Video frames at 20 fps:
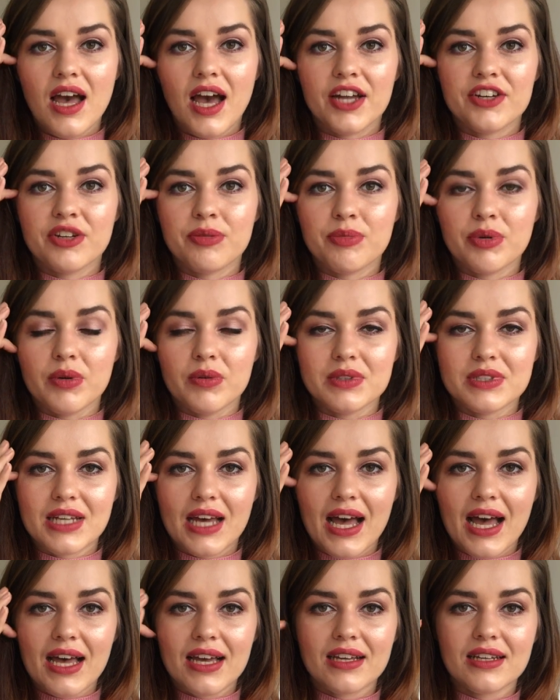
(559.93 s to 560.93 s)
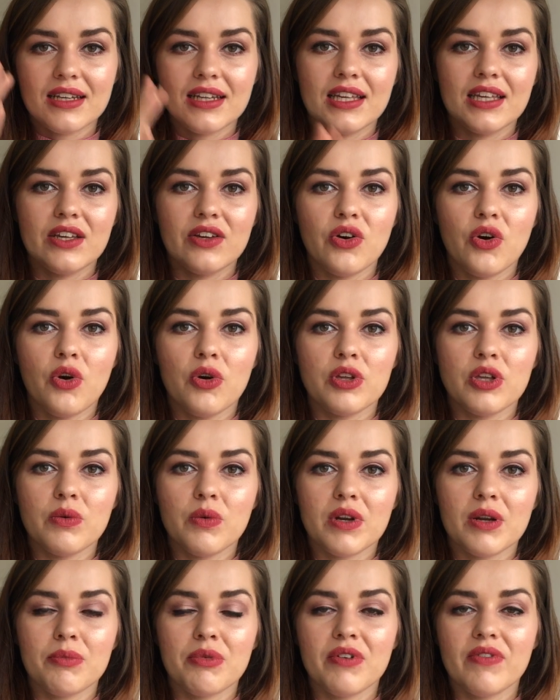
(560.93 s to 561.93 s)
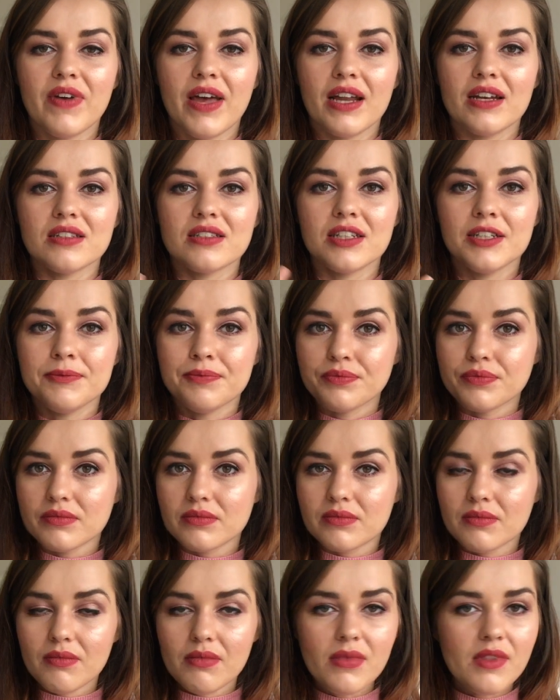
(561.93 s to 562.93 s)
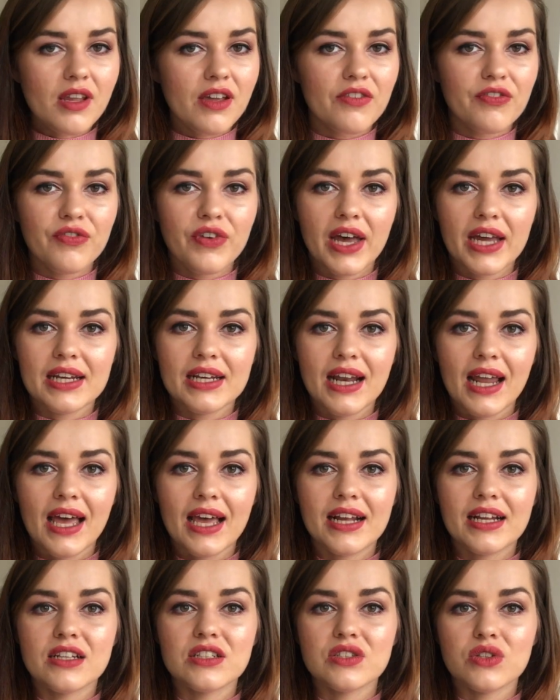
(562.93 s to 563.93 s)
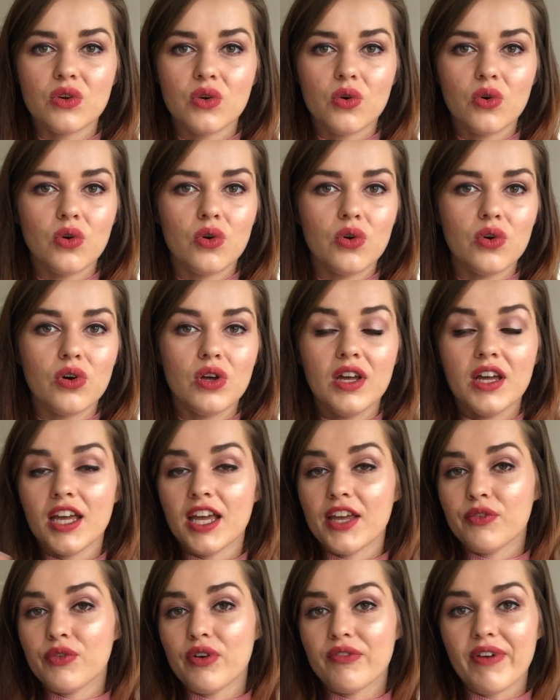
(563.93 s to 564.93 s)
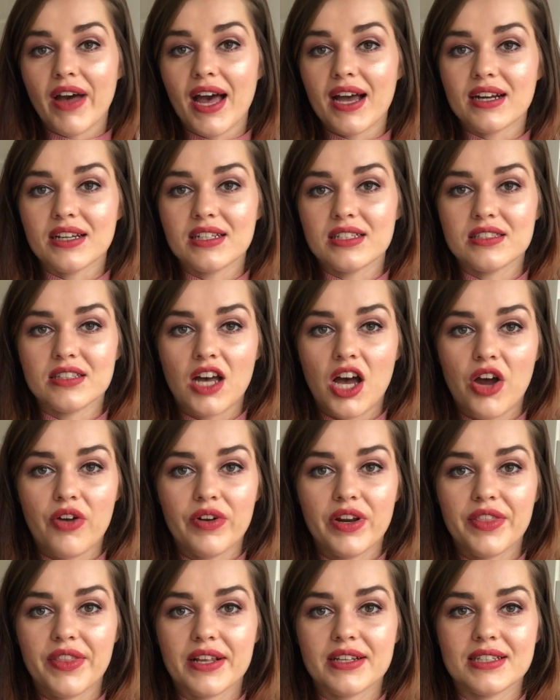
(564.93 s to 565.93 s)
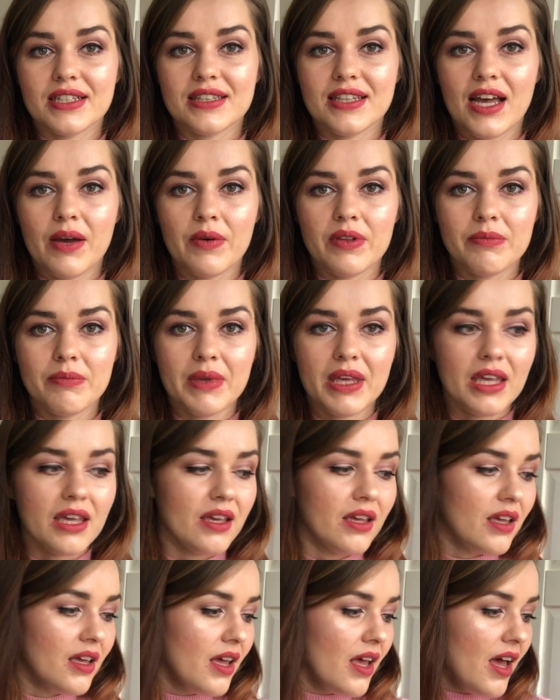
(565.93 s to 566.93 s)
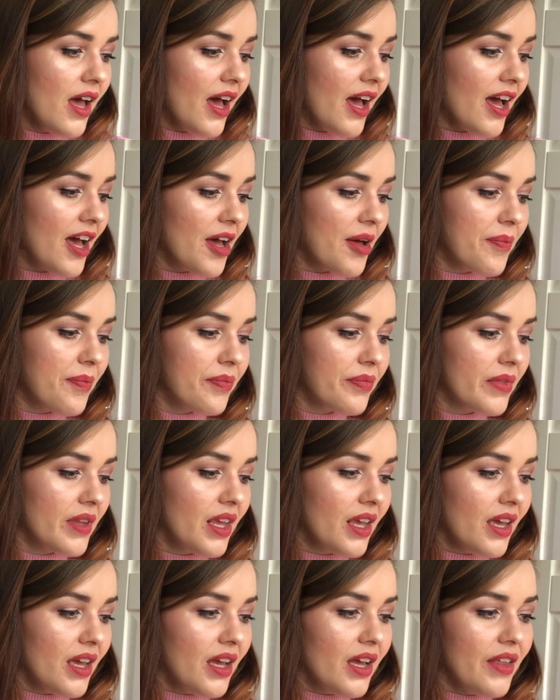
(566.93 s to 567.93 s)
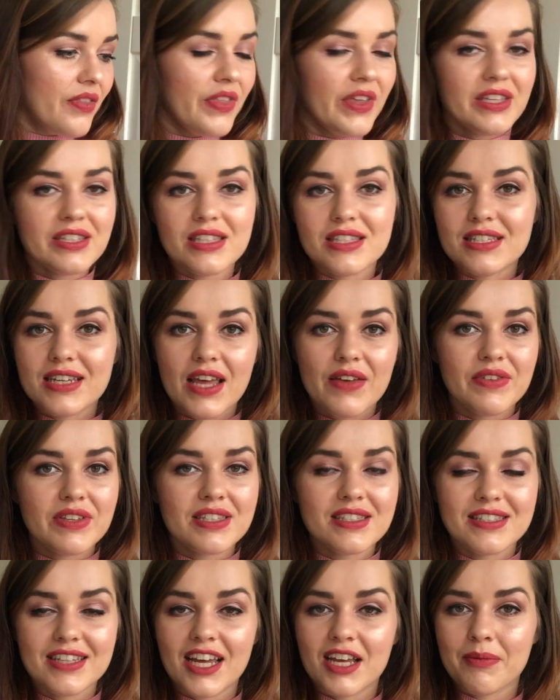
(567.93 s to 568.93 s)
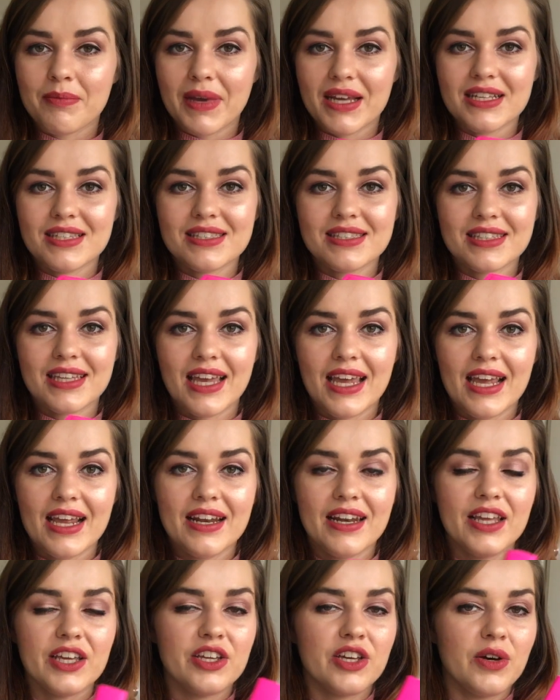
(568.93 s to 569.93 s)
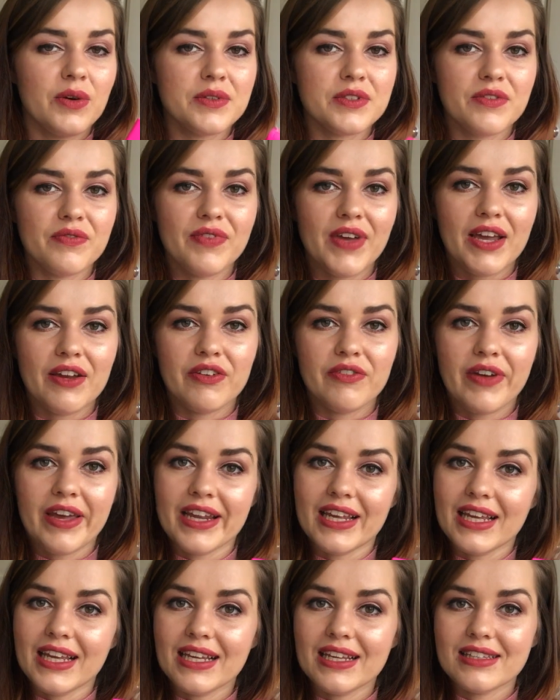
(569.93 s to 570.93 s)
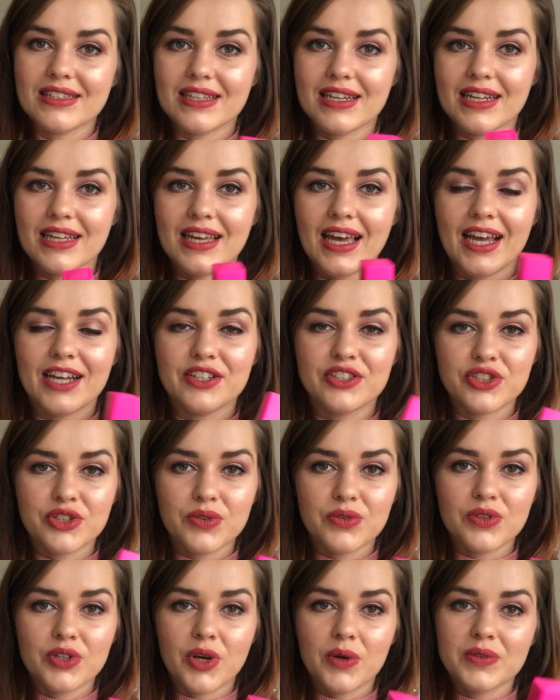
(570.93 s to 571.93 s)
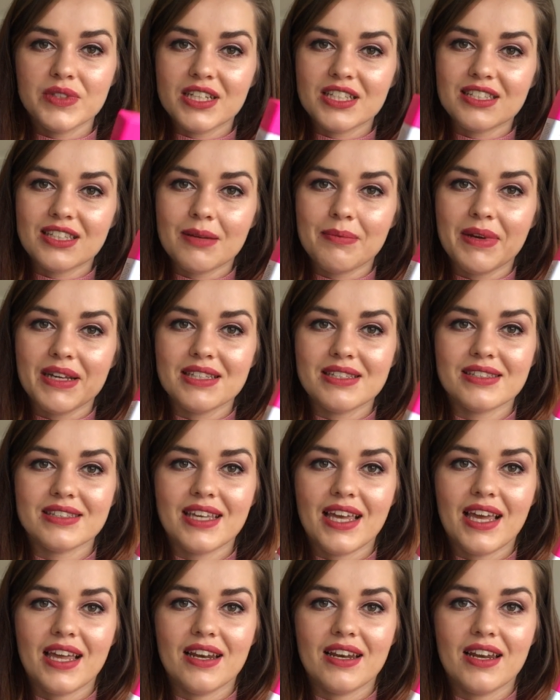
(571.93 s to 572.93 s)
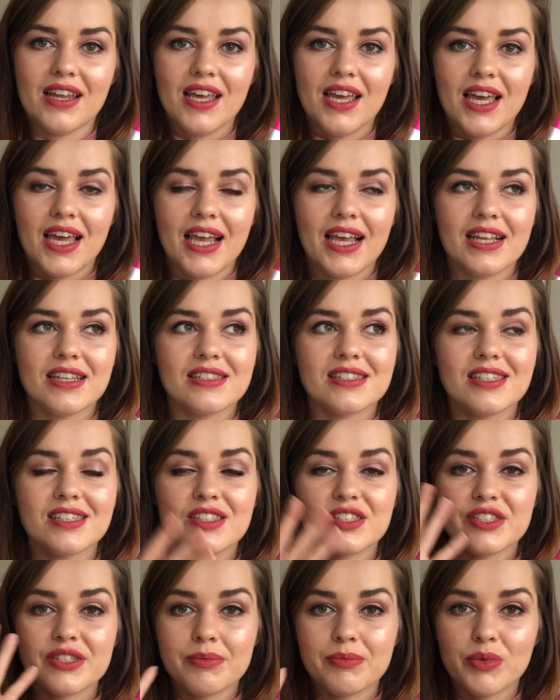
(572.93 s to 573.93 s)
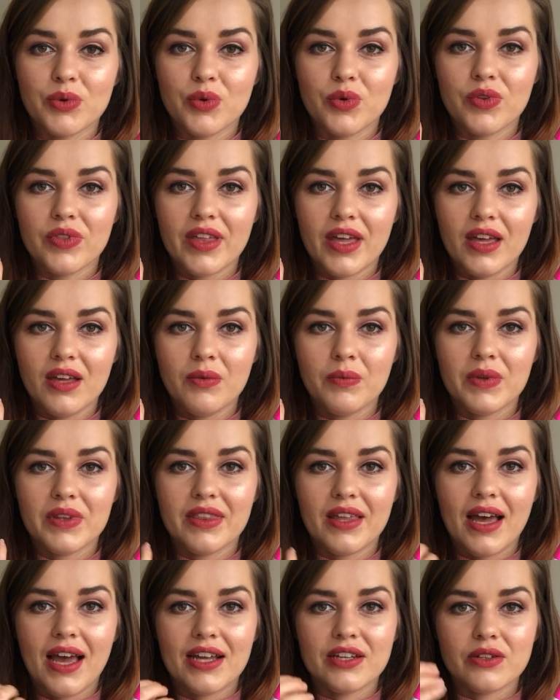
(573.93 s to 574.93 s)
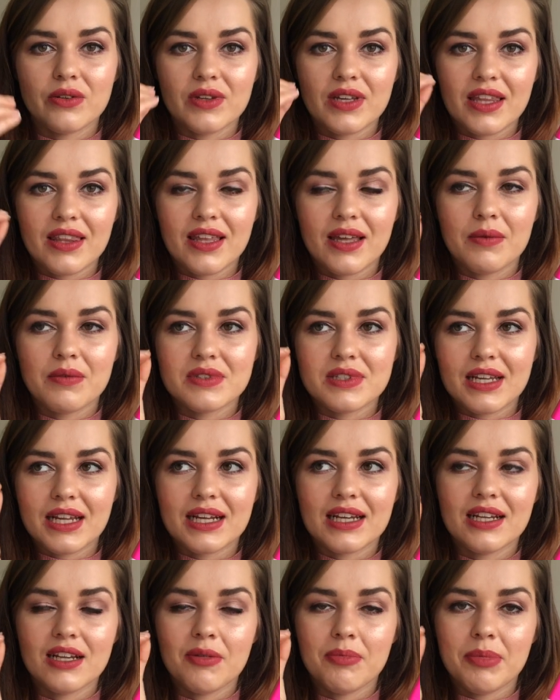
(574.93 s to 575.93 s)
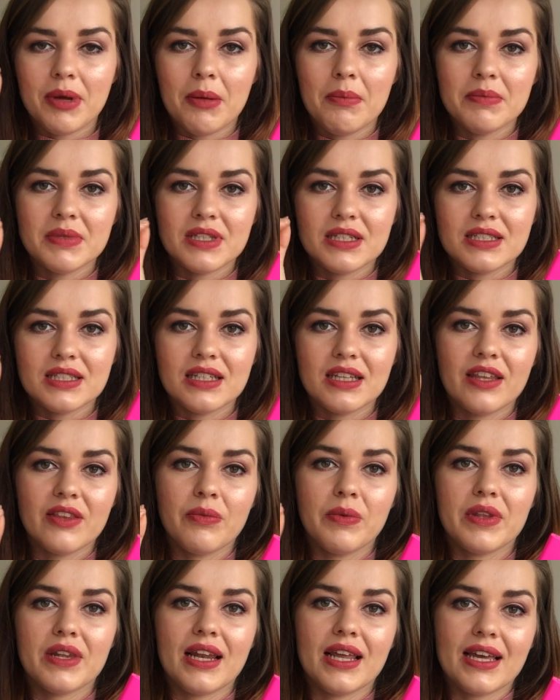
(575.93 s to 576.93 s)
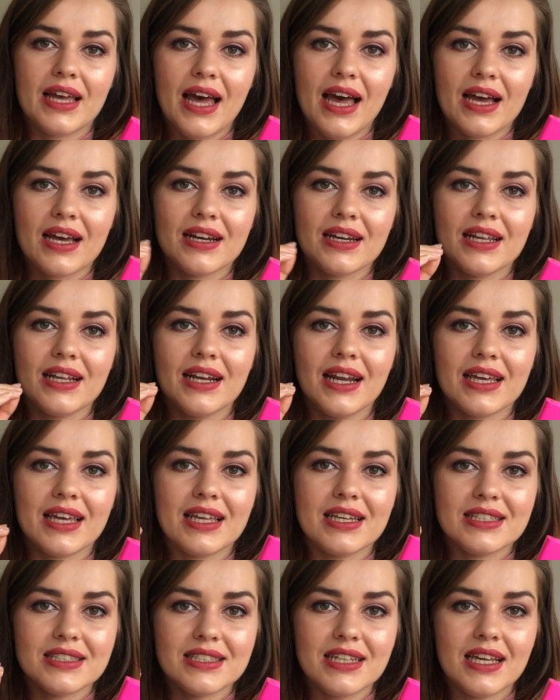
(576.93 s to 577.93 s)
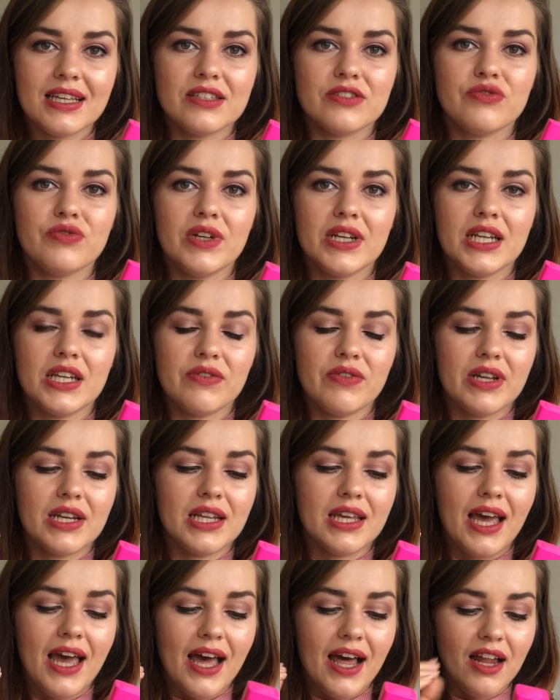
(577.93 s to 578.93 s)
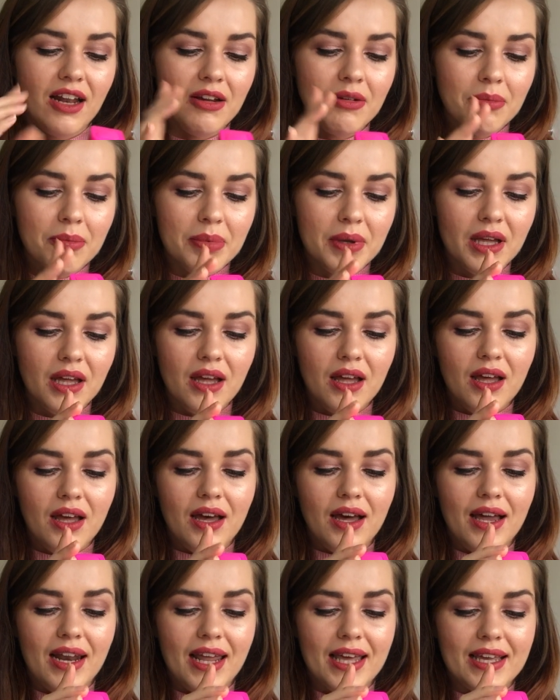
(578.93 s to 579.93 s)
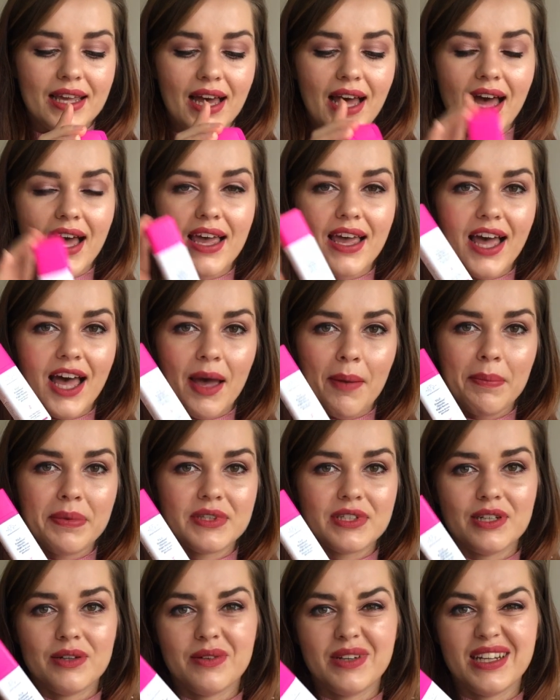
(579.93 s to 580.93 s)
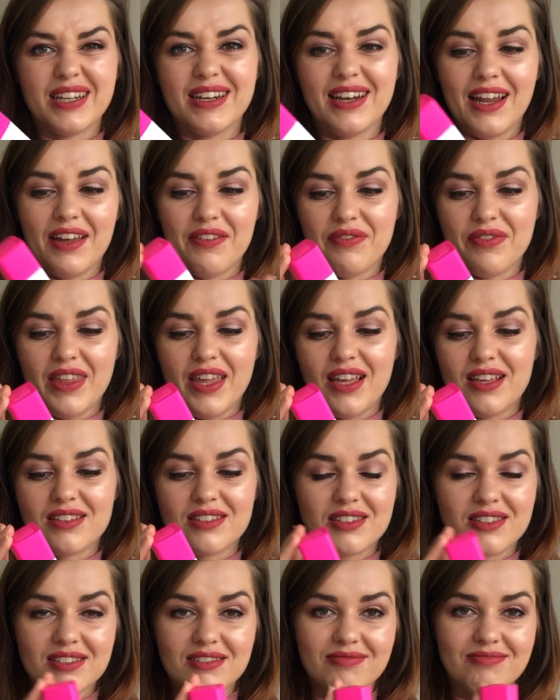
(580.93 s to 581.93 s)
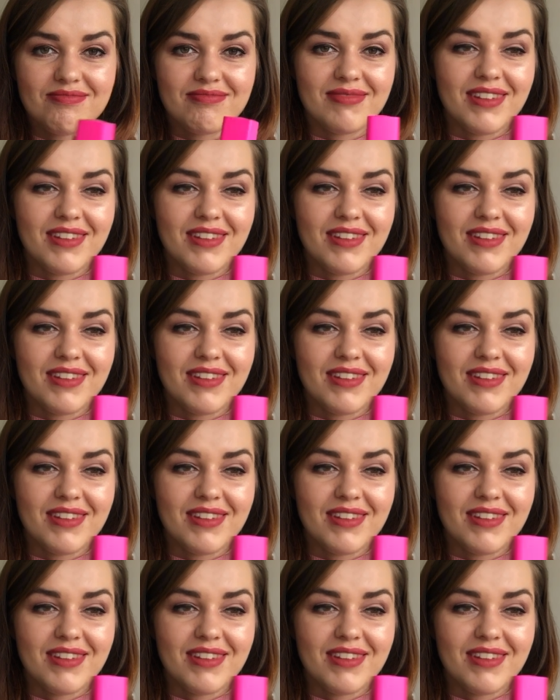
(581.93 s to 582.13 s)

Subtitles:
and you're prone to acne, or you want to prevent fine lines, or if you have acne scarring and things like that with me. This has never stung my skin. It goes on very easily. I do notice that my skin is smoother with that. I don't get those like little bumps underneath with like acne. Like, it does really help. Like, I absolutely love this.